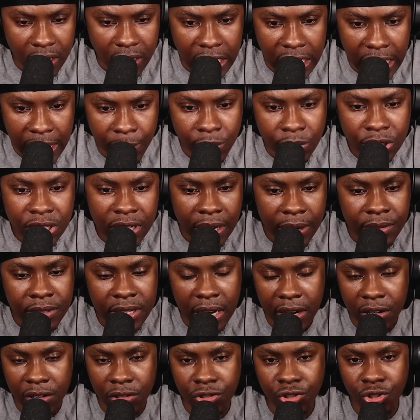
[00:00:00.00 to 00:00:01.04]
It wasn't that it was out of
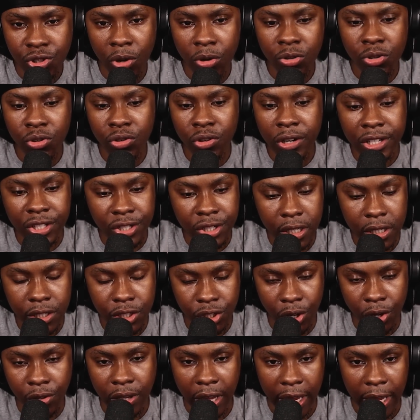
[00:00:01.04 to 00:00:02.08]
control. You literally
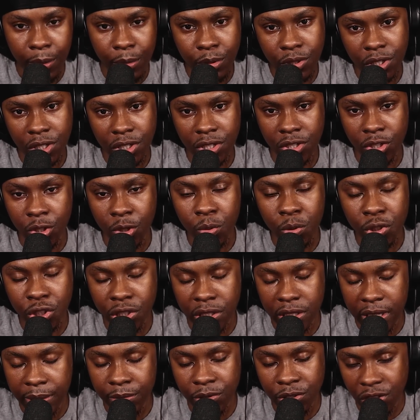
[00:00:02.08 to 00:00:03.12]
showed that he was just
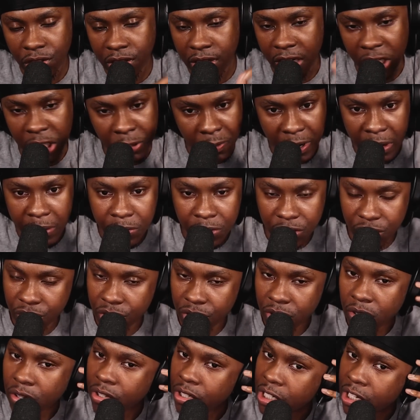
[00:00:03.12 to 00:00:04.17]
an experiment to you.
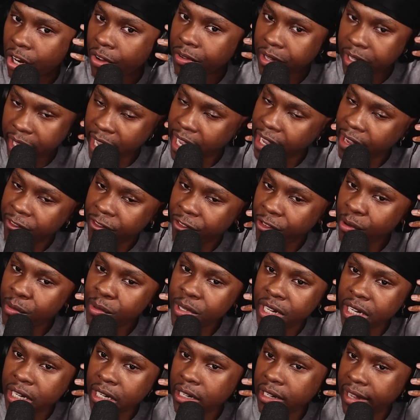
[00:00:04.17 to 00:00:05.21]
Like, you don't care for him. You
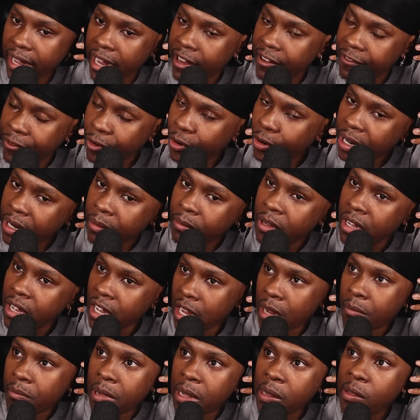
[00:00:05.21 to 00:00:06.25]
didn't care for him.
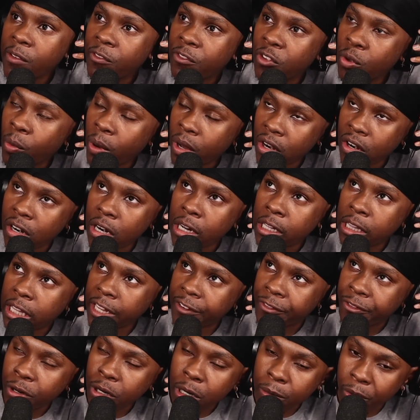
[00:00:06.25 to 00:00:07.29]
Maybe if you went on a
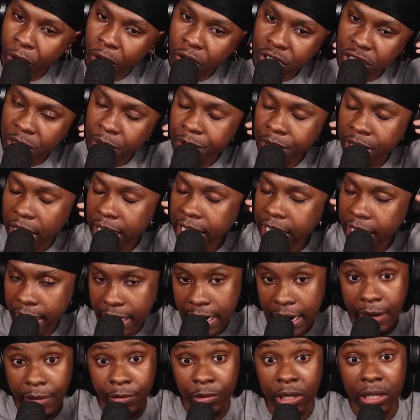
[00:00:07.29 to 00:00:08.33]
different approach, I'd be like, yeah,
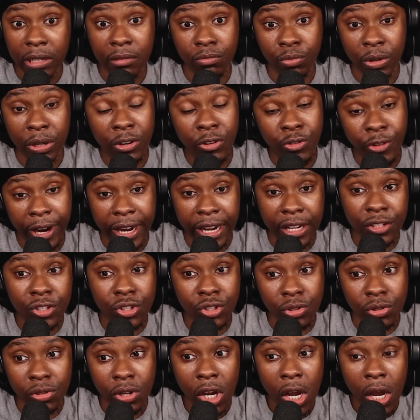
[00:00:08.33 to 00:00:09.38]
like we created you.
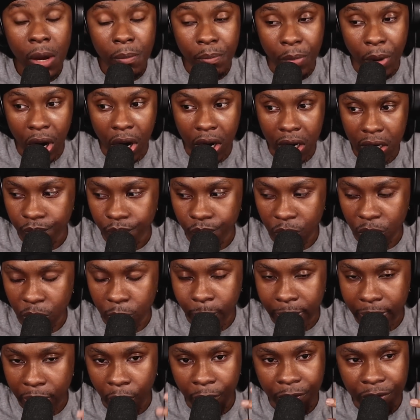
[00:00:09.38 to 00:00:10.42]
But we
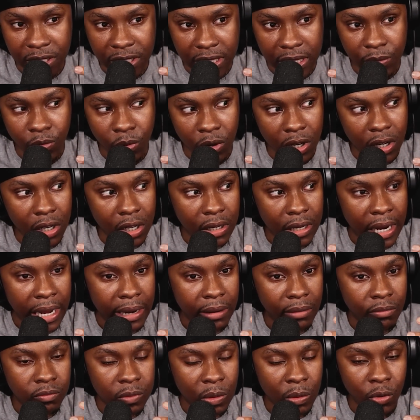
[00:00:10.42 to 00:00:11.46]
obviously want to, like,
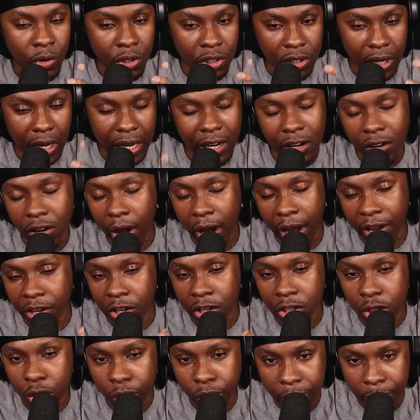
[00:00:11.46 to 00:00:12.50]
we want, I don't know how you could
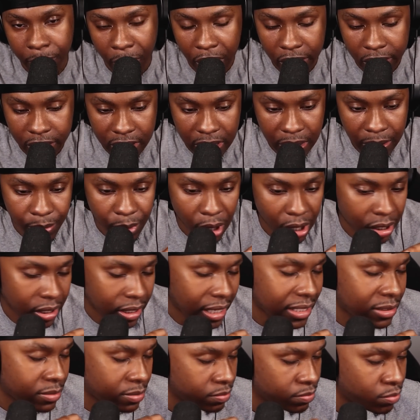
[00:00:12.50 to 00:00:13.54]
do it personally, but there's
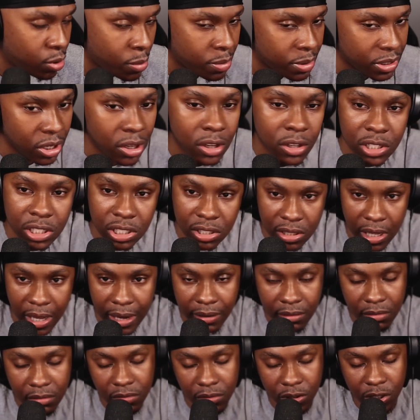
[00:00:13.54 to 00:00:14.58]
probably, you could just, like,
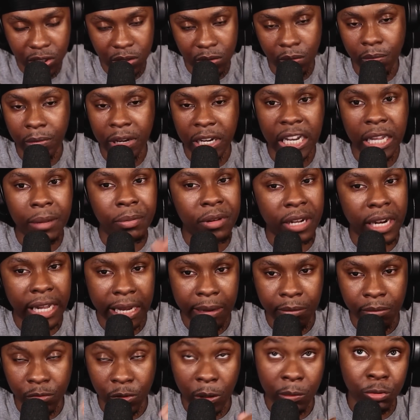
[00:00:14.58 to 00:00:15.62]
manipulate him,
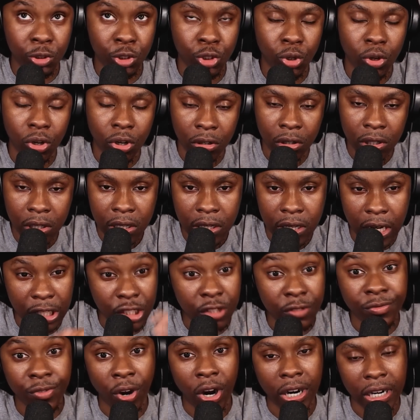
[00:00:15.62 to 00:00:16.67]
I'm sure. Like,
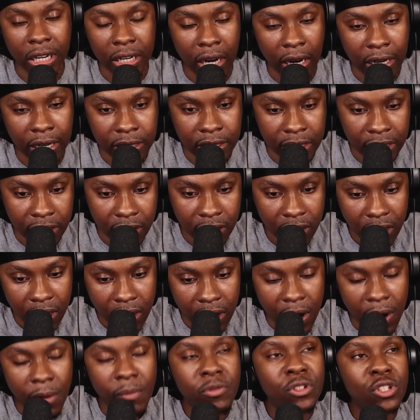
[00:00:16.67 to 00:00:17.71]
Giovanni kind of did.
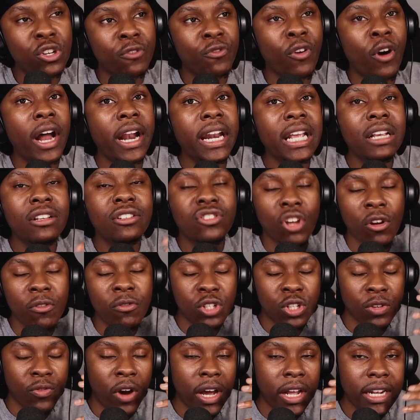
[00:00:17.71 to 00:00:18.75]
So Giovanni,
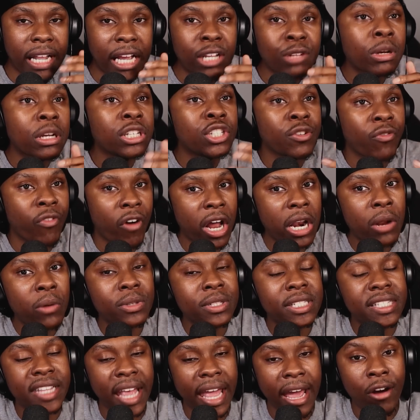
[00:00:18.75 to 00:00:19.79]
that's why Giovanni was
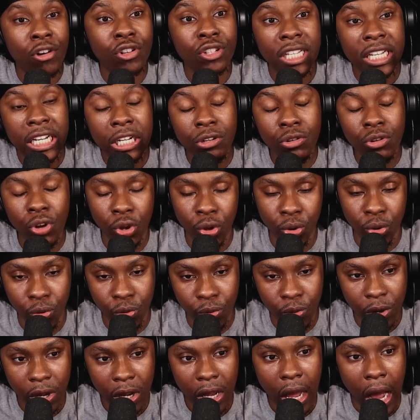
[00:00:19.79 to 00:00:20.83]
there, because he knew
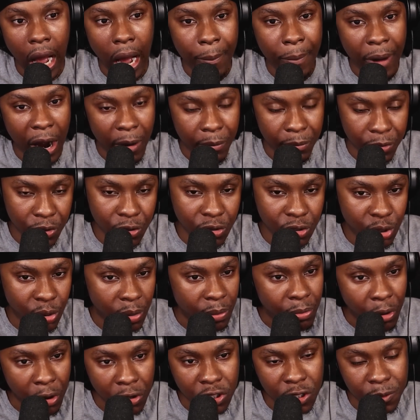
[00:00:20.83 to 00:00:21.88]
about Mewtwo, and
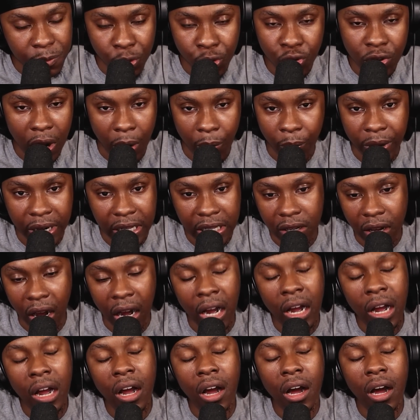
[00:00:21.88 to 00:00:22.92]
Bro just pulled up when he,
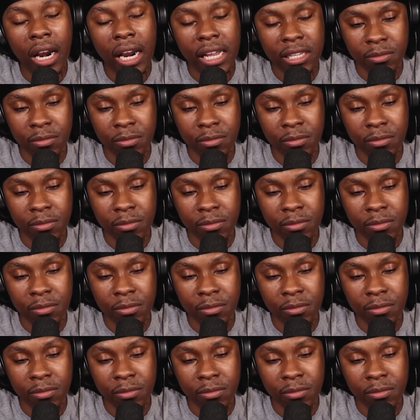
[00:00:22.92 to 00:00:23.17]
oh, that's